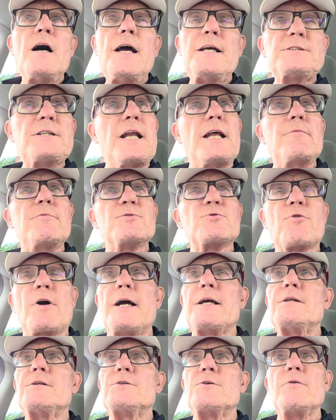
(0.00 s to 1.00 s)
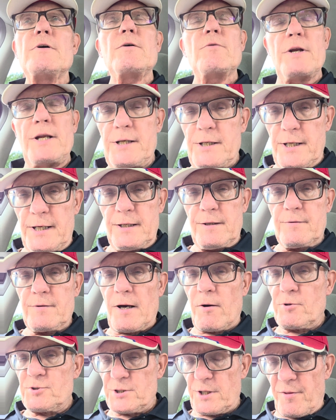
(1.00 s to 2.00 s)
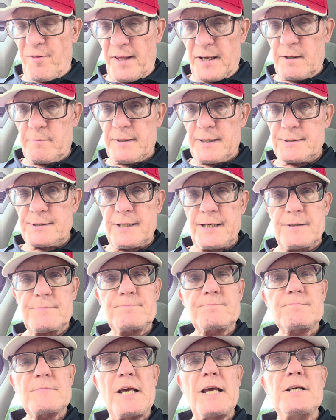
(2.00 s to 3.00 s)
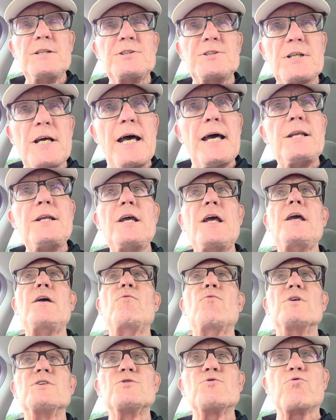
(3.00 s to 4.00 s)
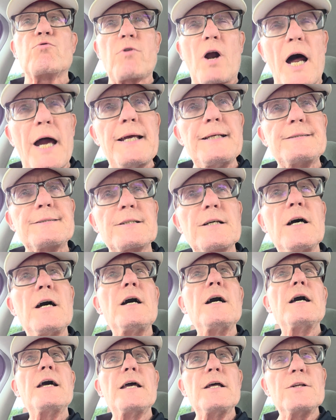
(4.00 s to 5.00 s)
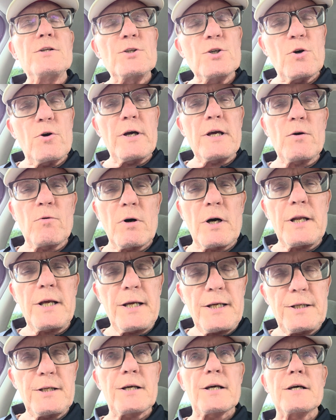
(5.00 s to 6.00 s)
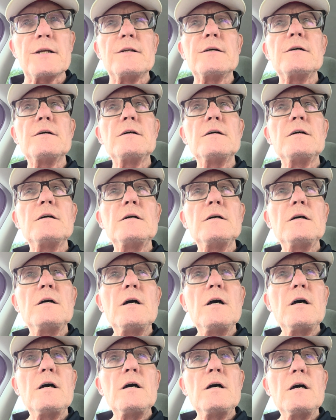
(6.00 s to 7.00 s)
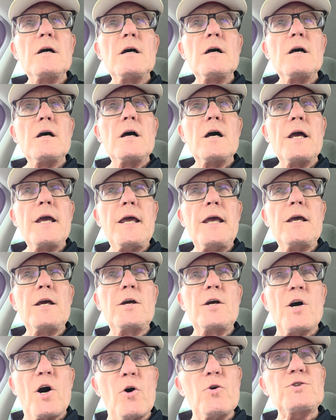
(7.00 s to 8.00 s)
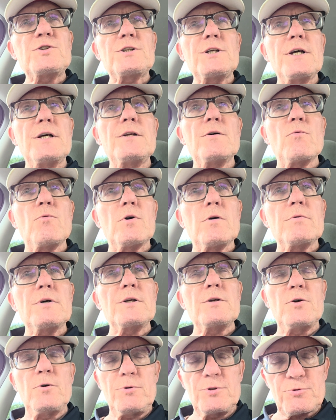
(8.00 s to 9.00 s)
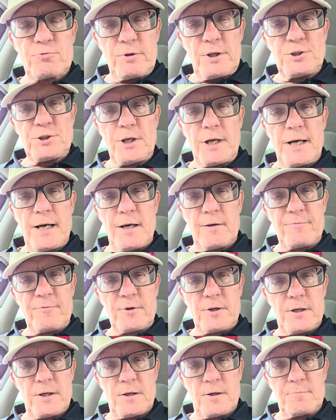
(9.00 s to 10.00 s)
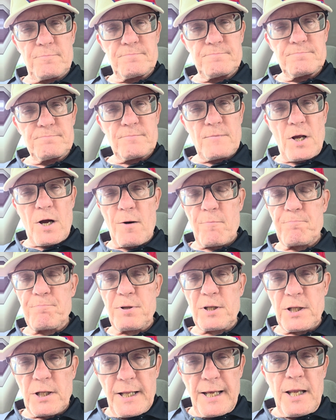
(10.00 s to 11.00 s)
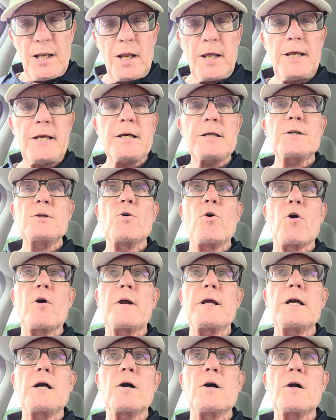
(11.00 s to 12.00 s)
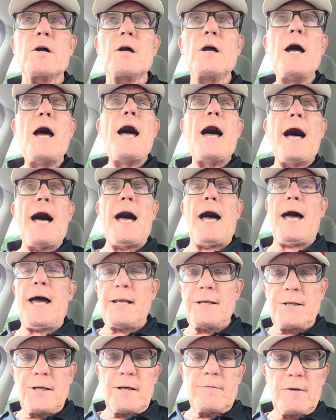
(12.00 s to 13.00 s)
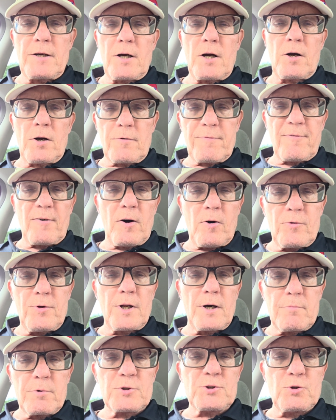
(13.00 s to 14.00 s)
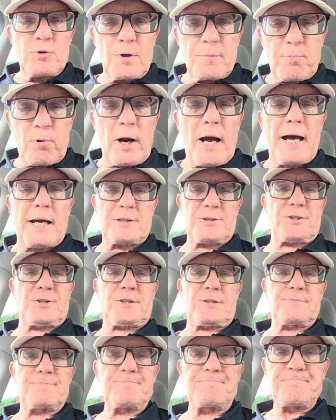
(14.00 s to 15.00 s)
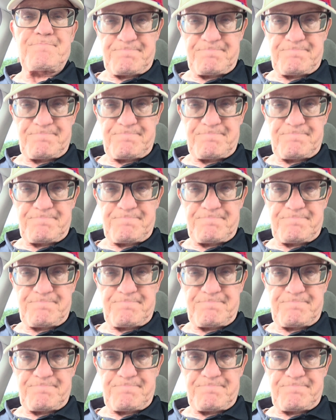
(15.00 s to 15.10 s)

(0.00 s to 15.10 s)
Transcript: He said he was right in doing what he did. I want you to think about that. He said he was right in doing what he did. He ghosted a woman who was reaching out for help, completely ignoring her, and giving her phone number to the press.